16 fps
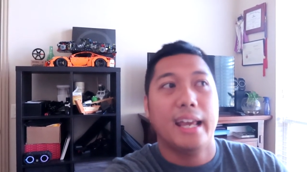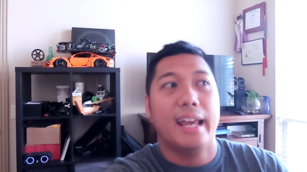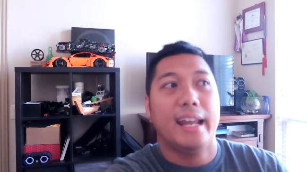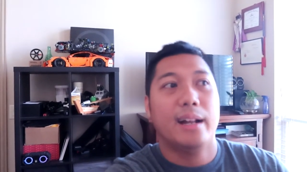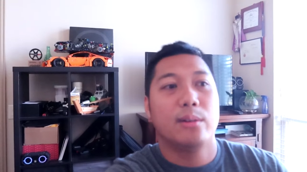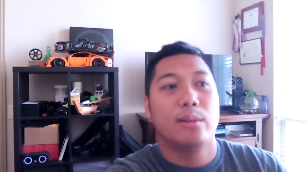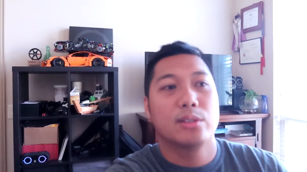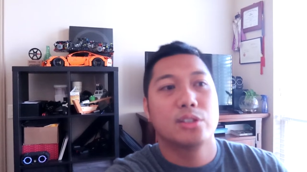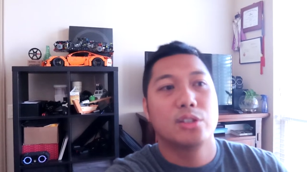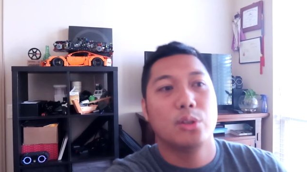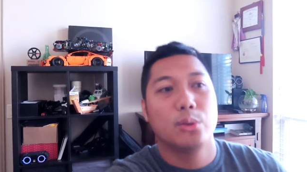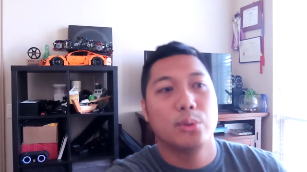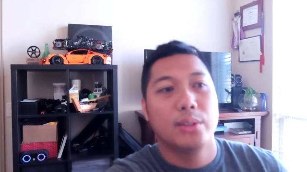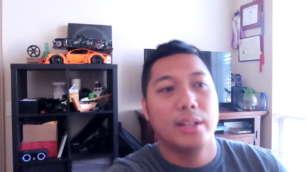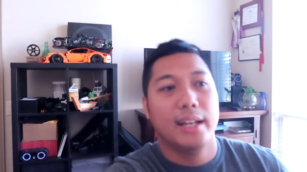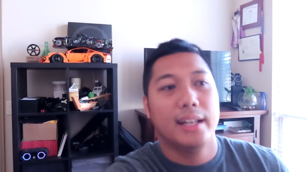And I was
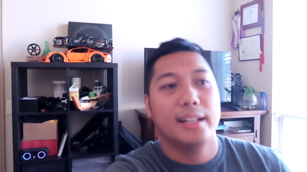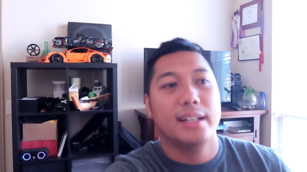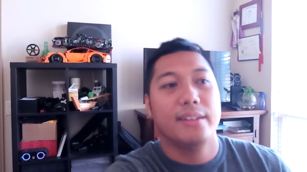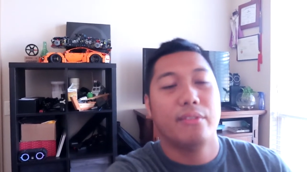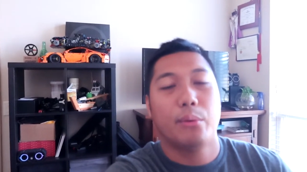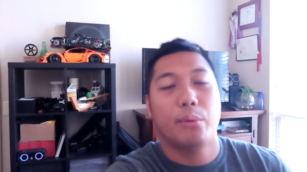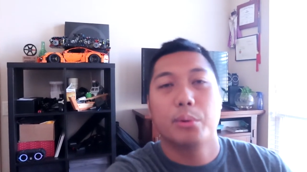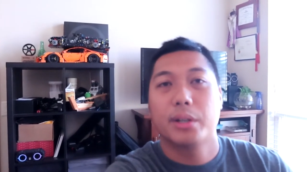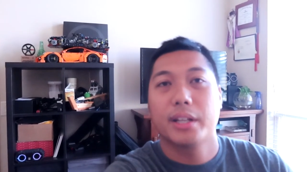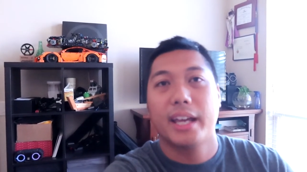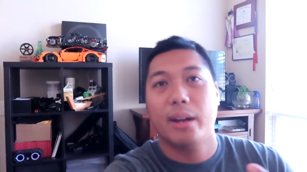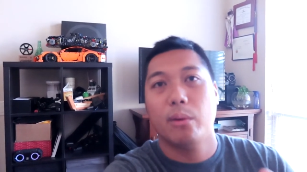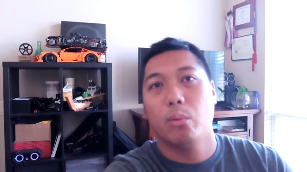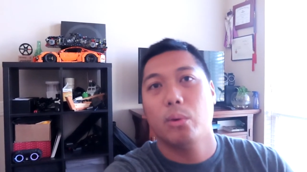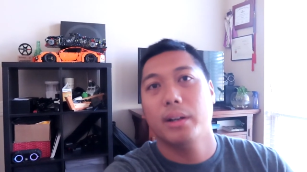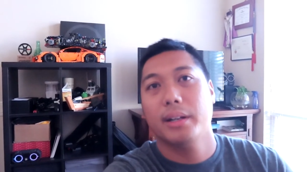told that if I were to
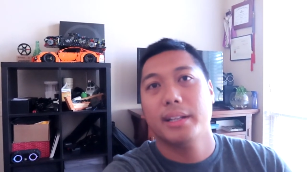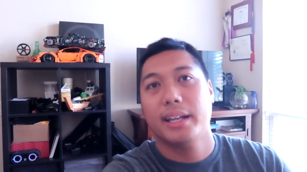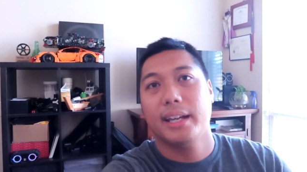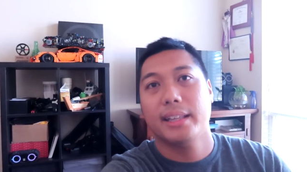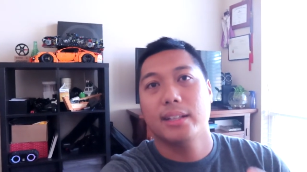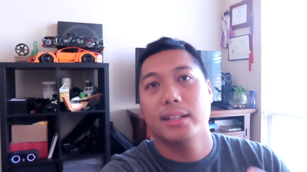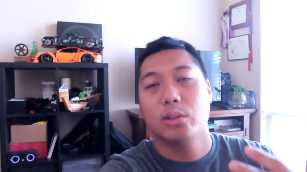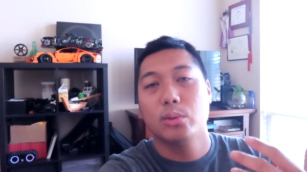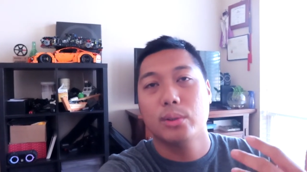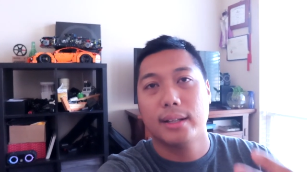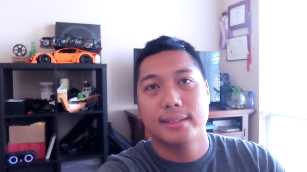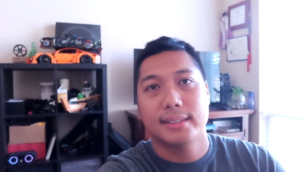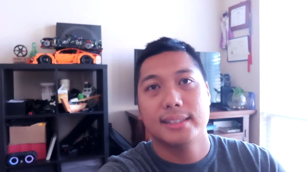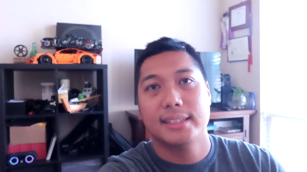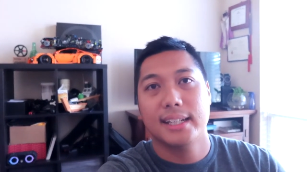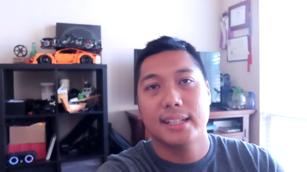get one, get the two
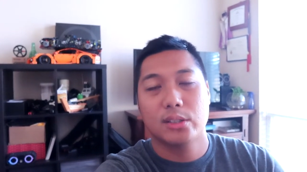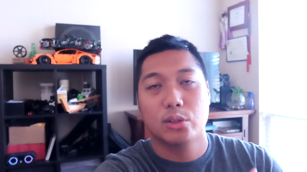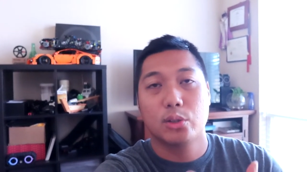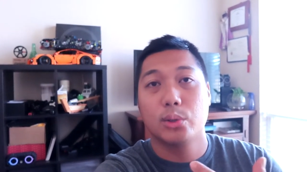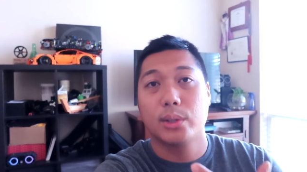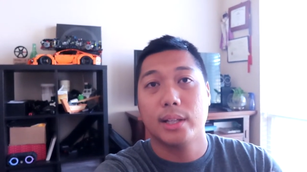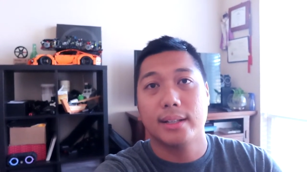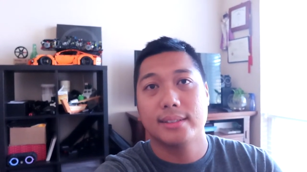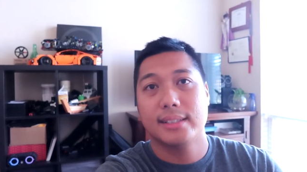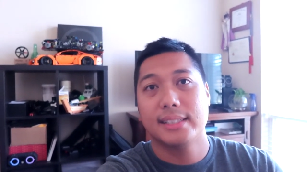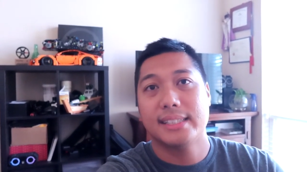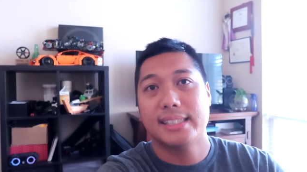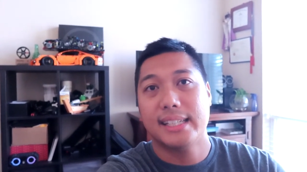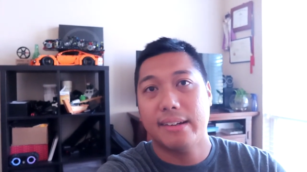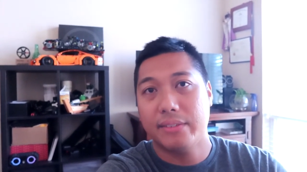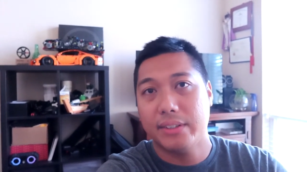thousand six or two thousand
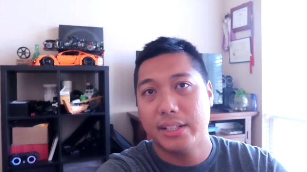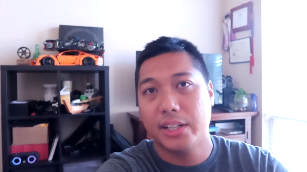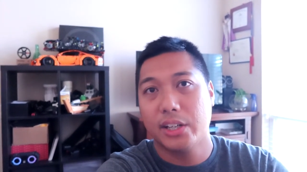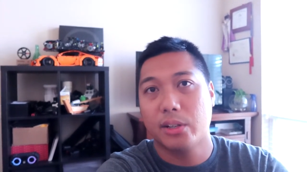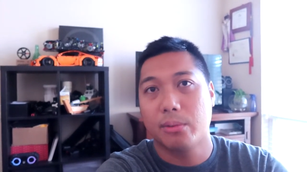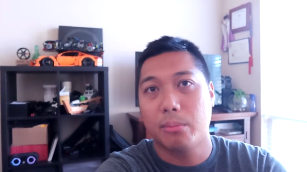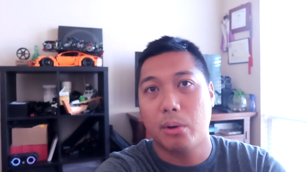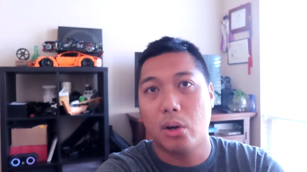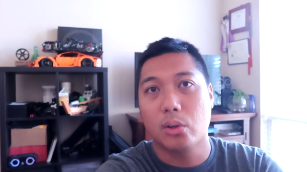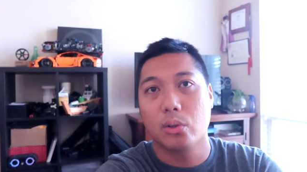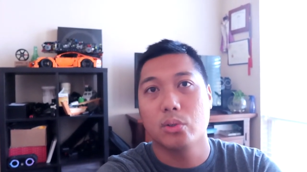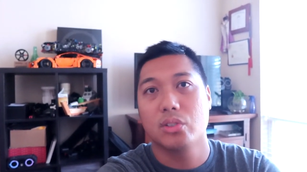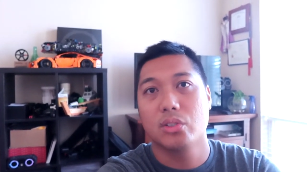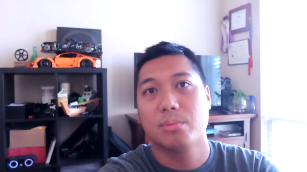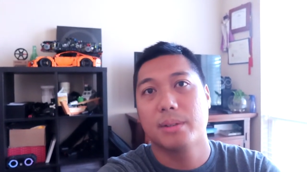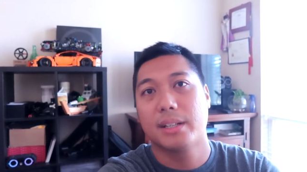seven year
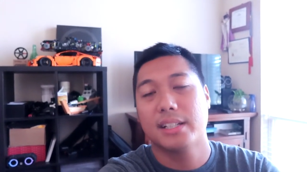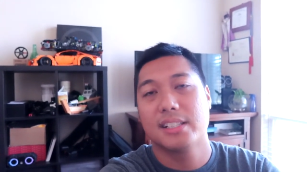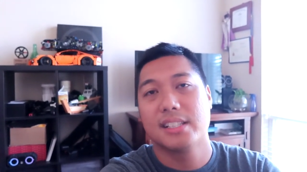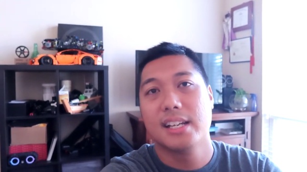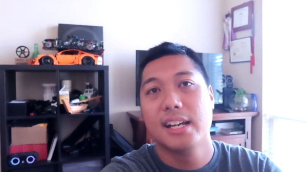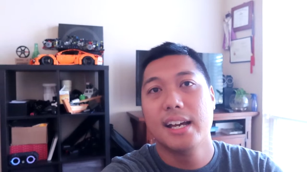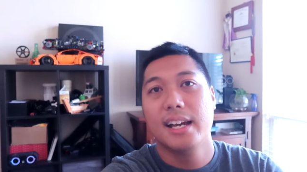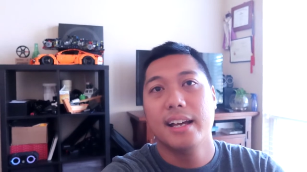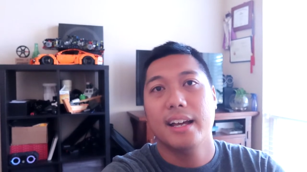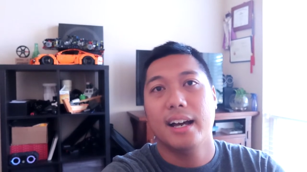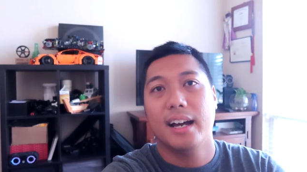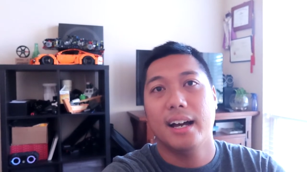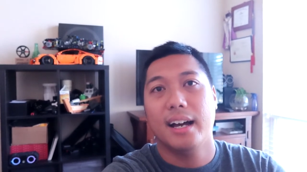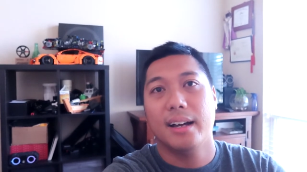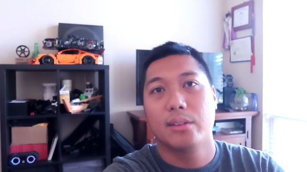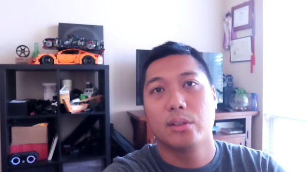models, because
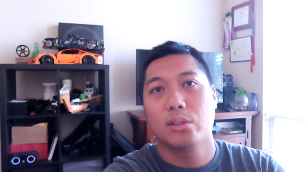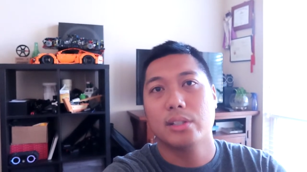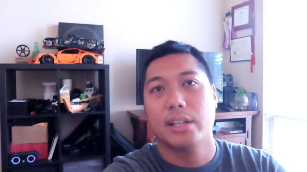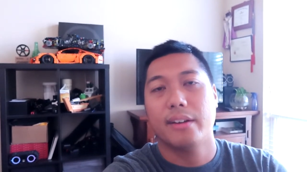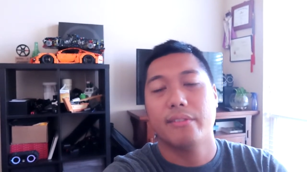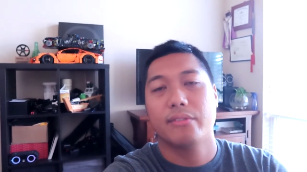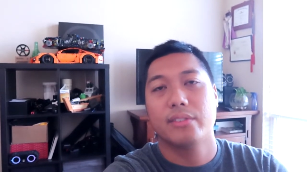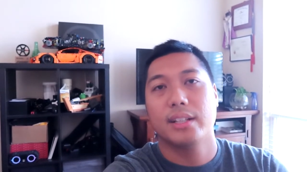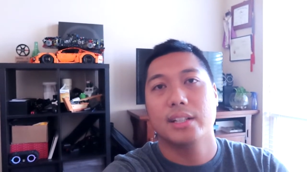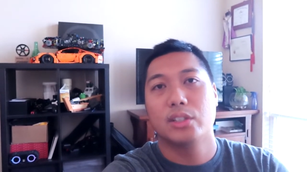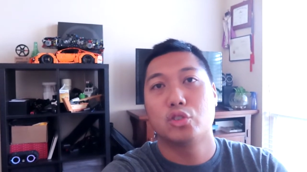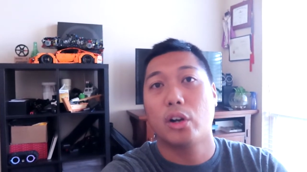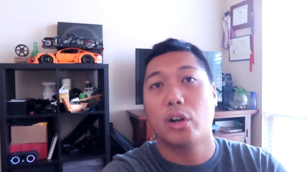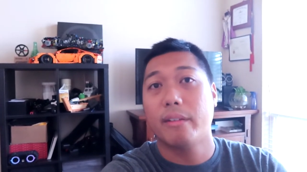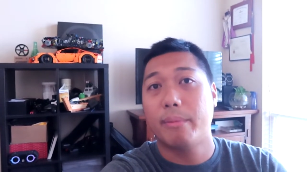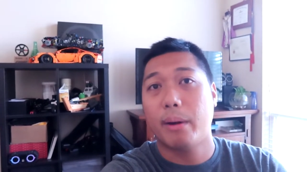uh, those have the
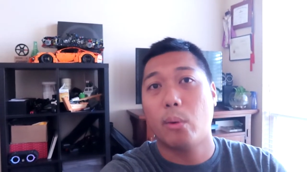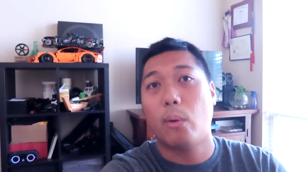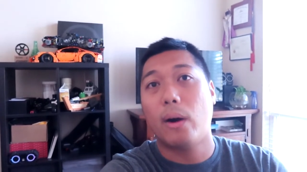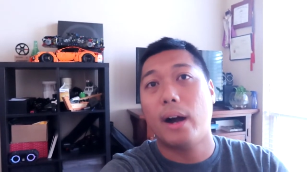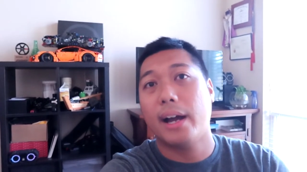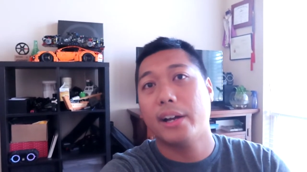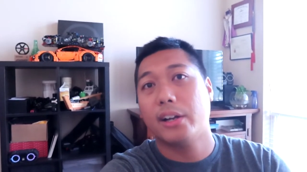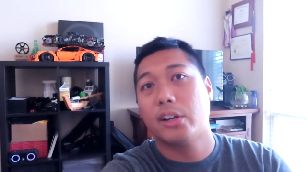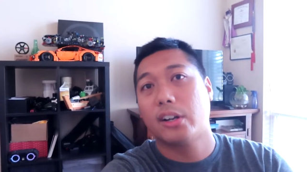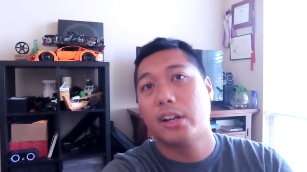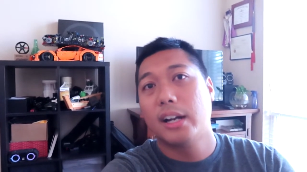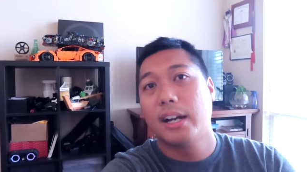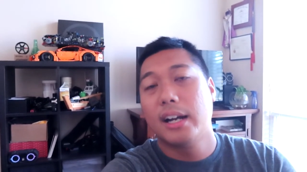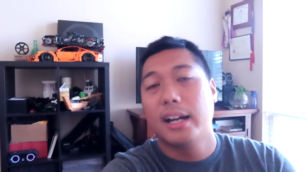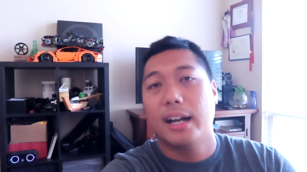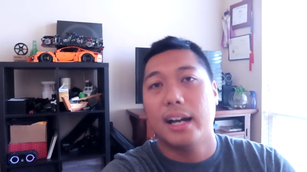drive-by-wire.
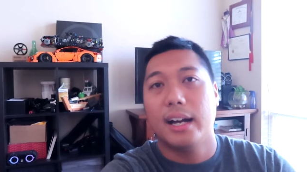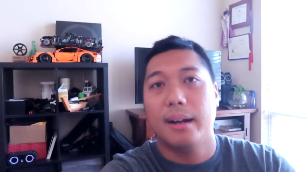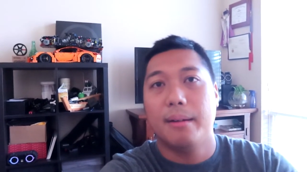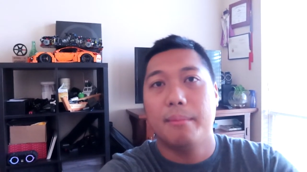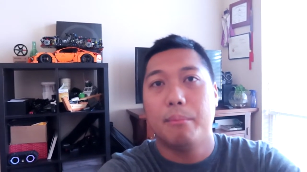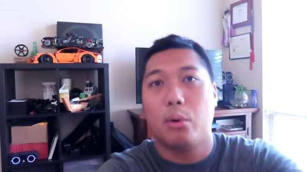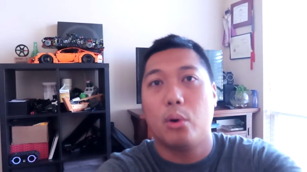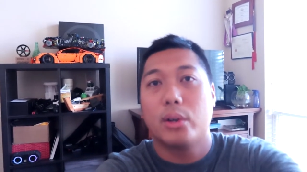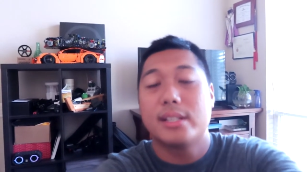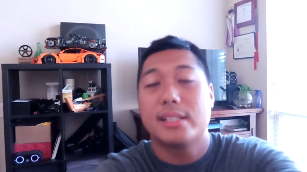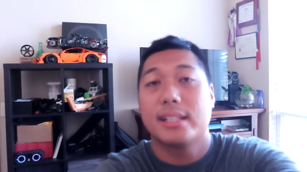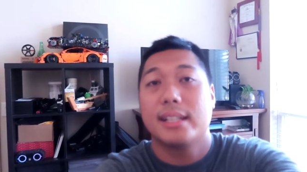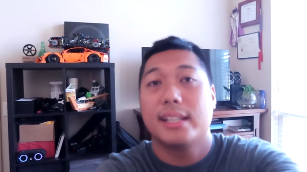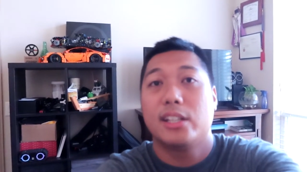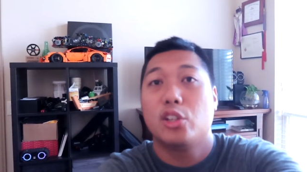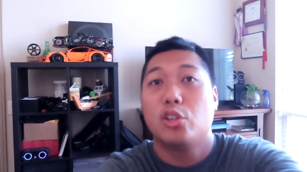Uh, more
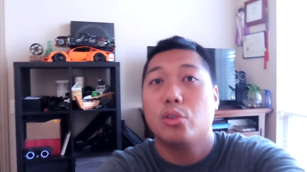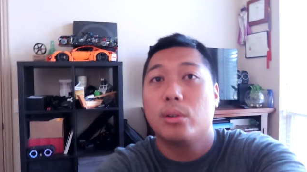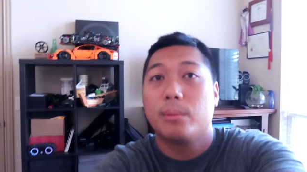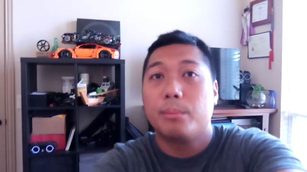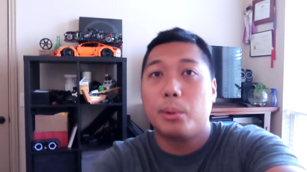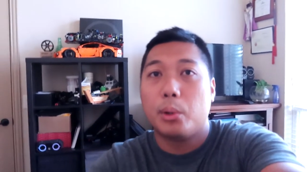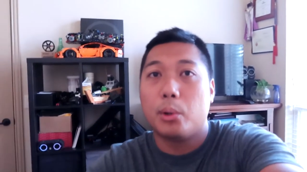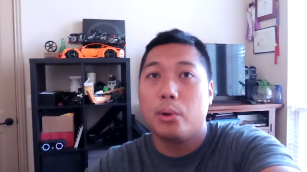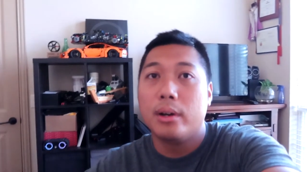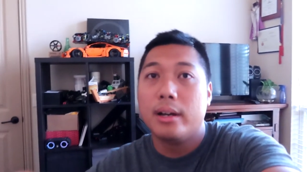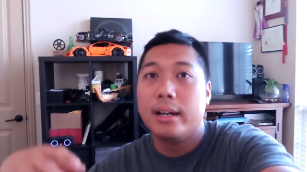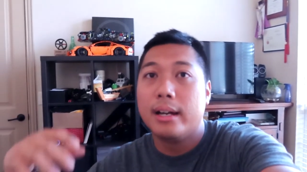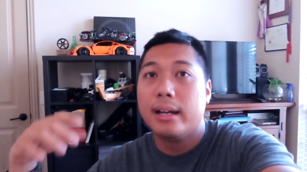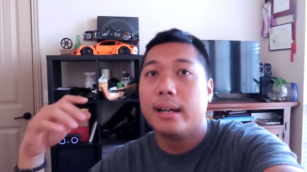easily tunable.